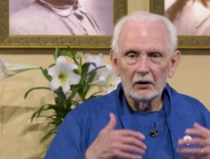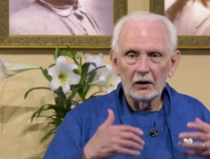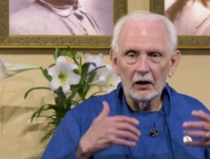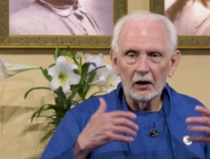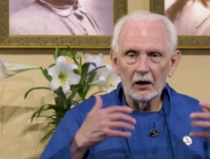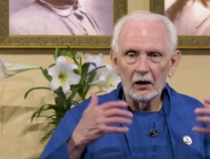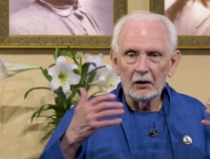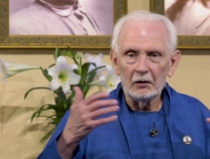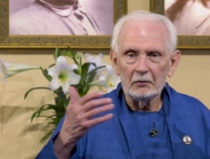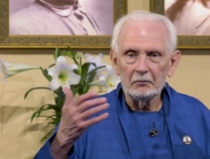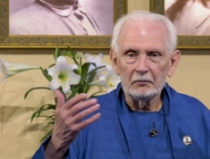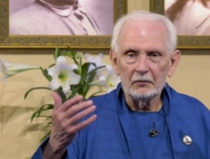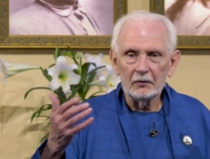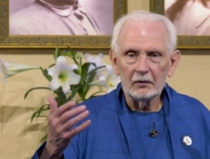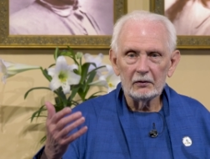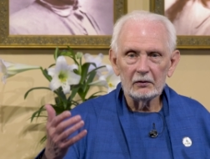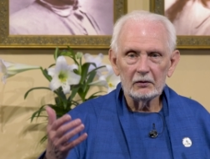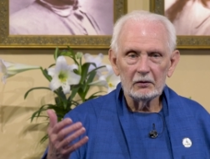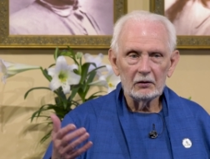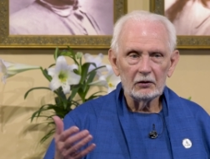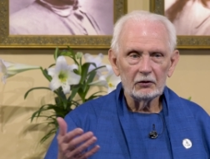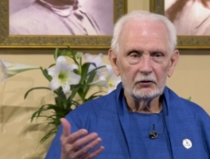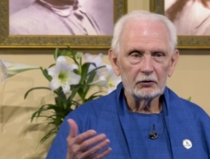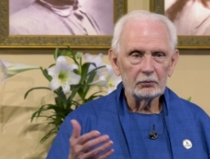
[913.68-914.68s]
uh,
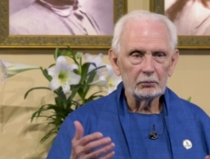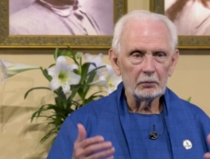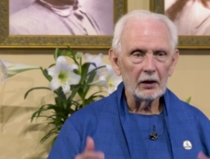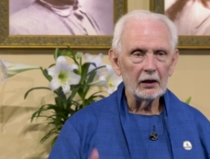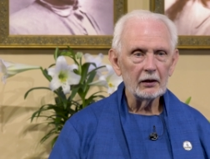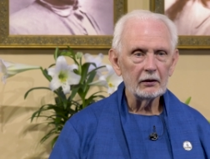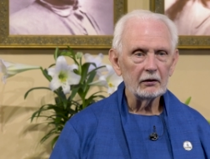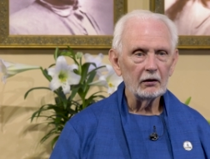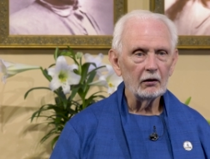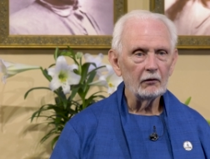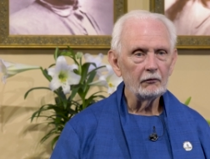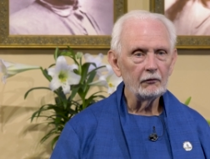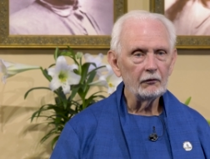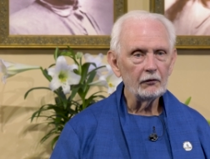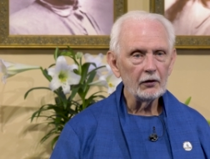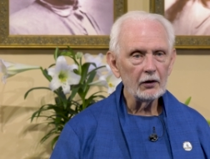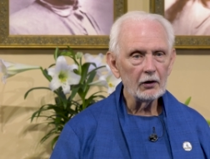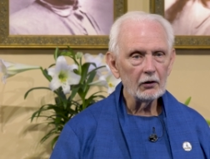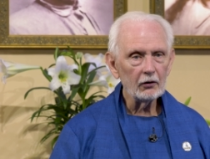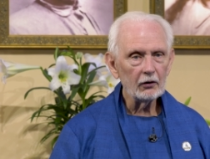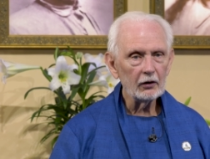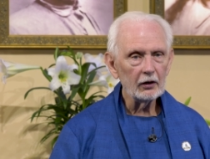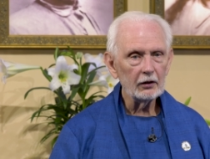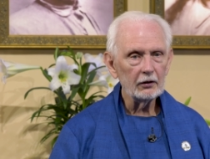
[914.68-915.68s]
spent a
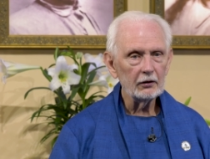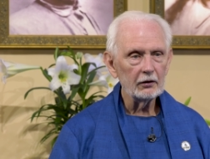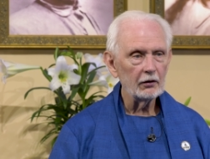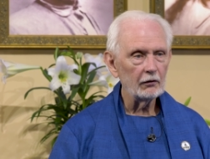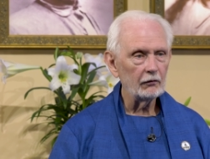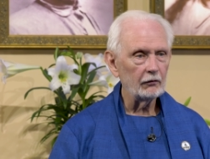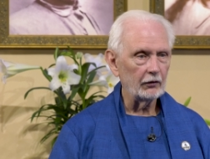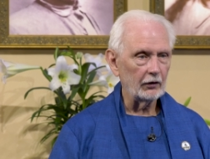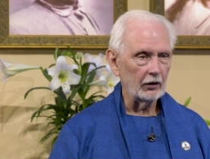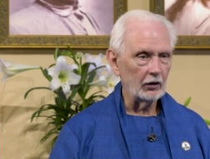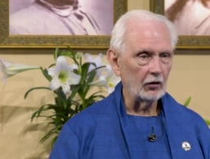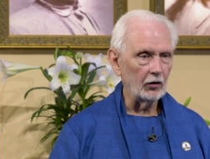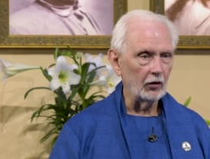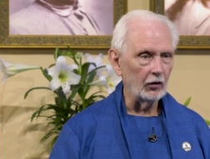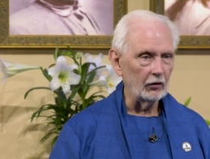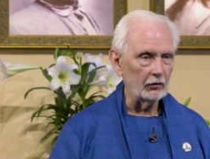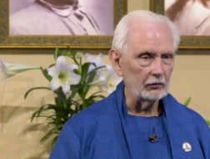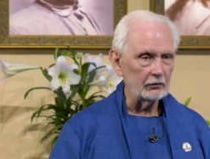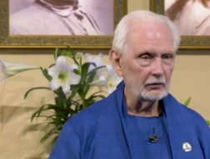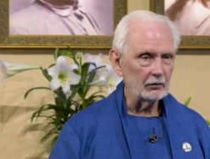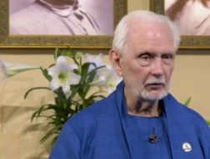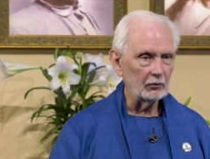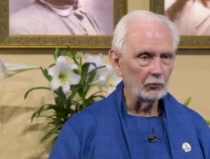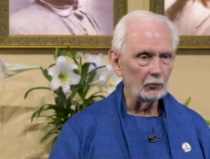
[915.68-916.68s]
very
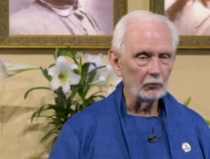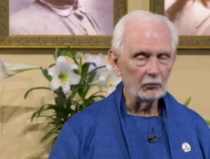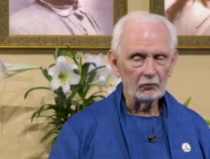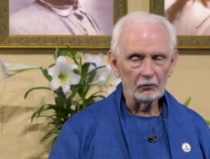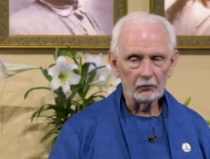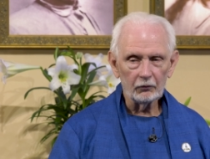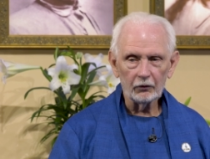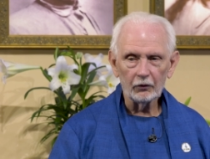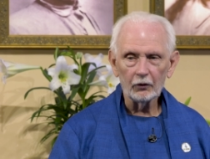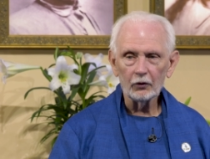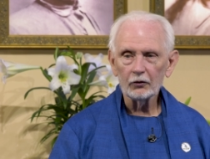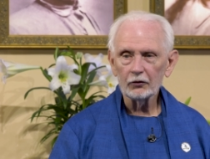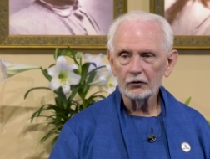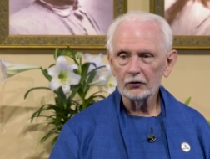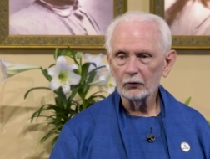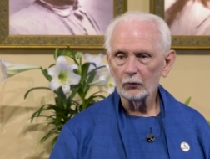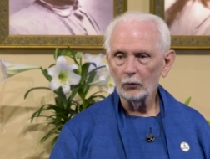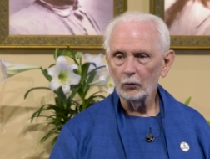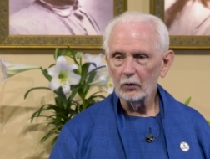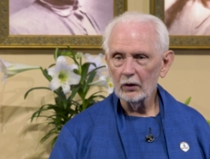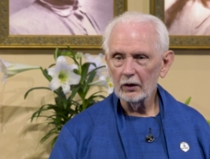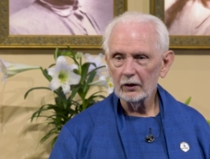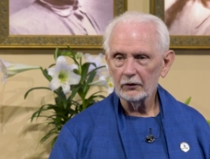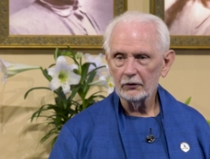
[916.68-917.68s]
difficult first
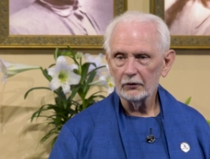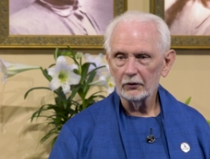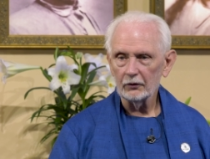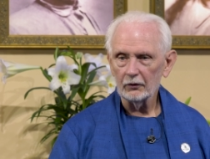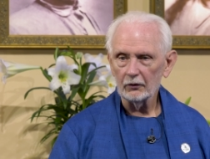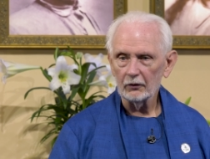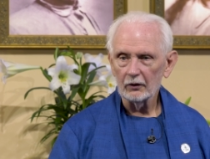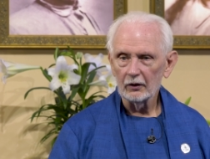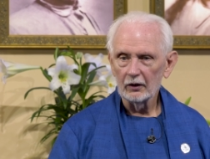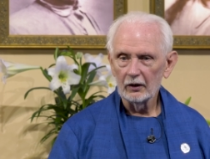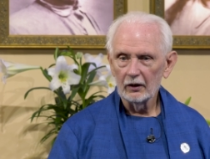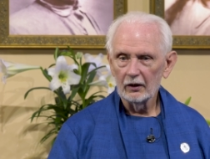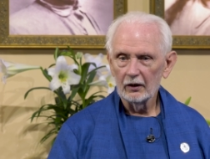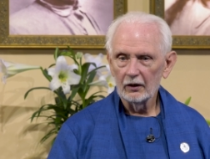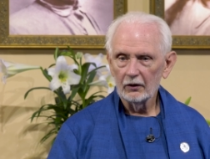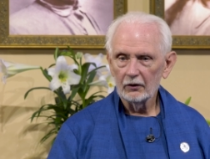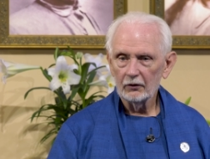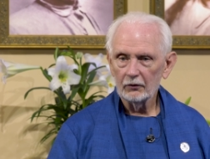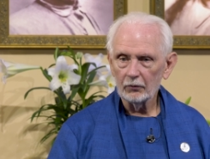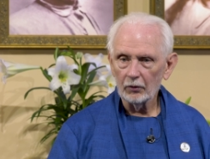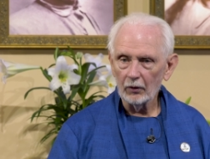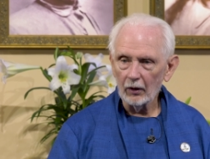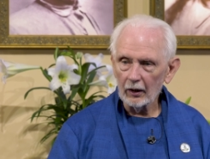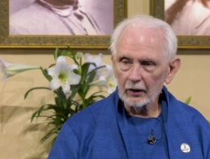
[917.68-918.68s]
winter
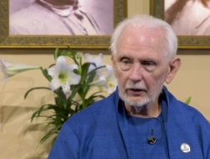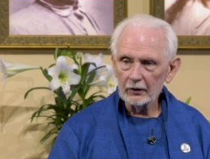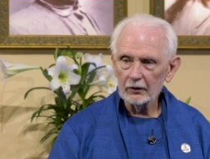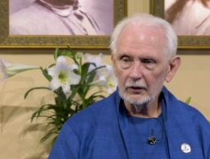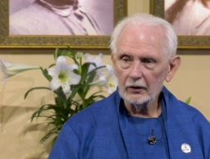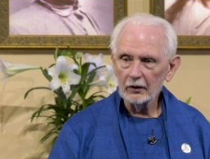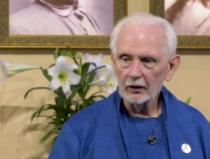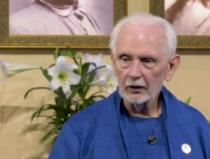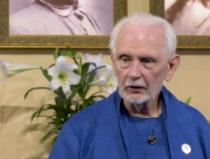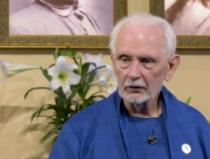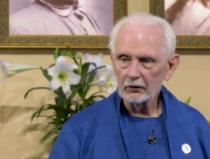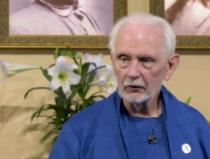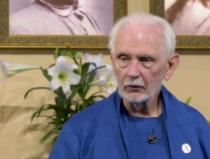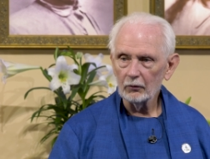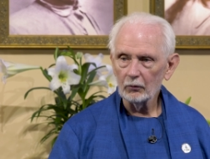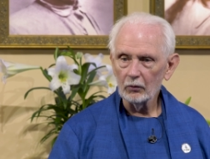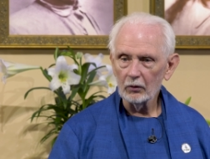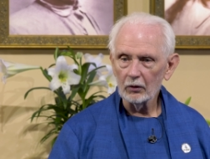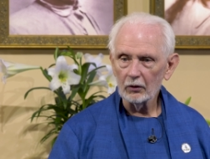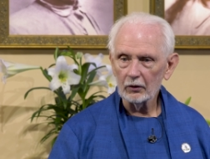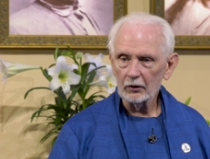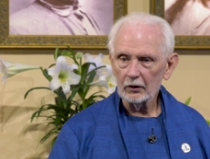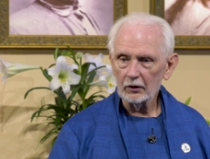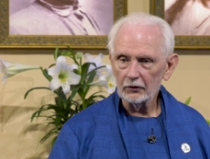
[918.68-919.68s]
trying to get the
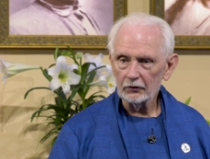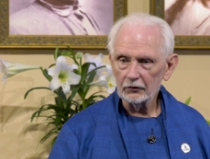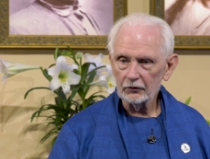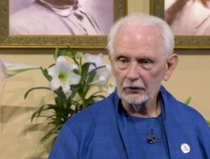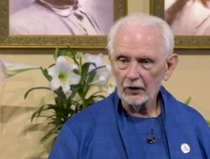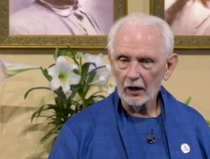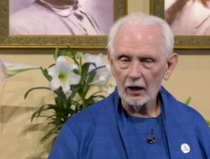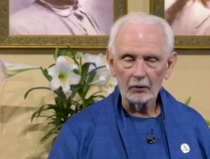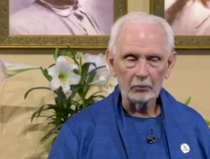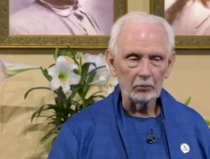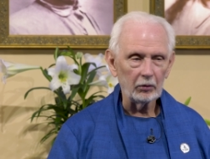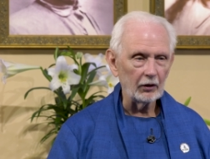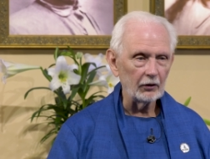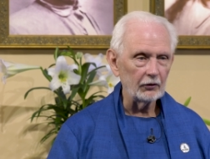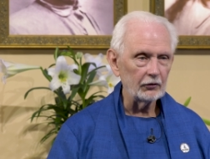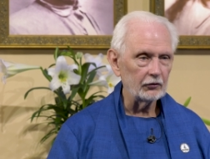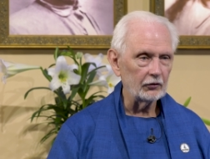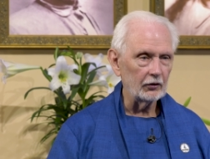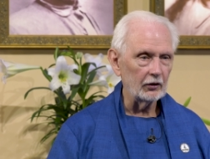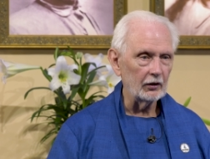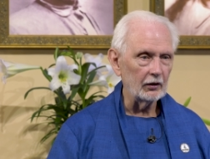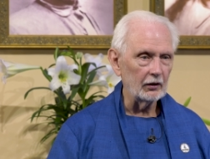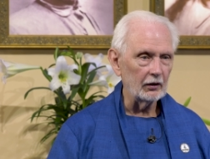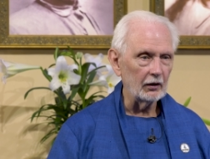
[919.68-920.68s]
work
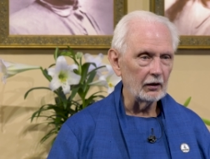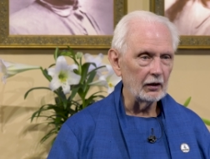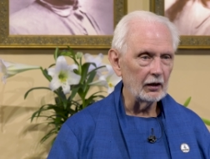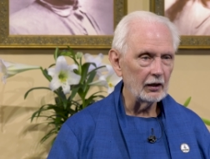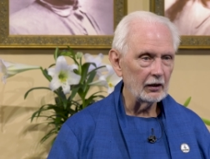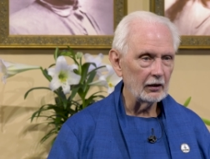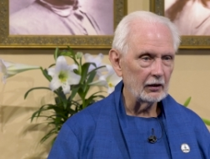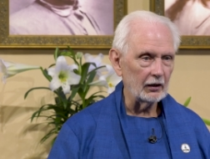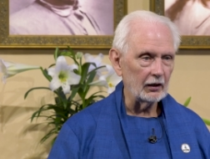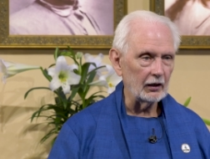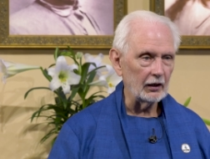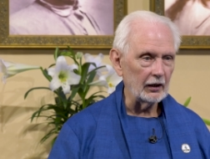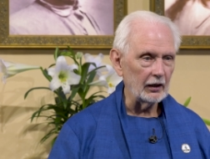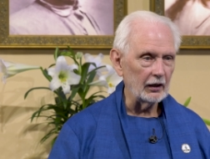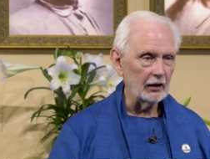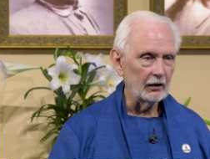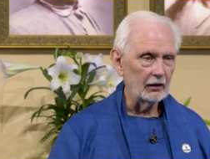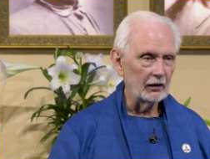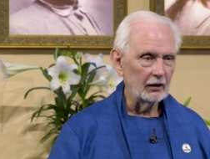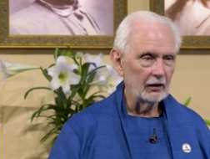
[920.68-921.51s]
established in Italy.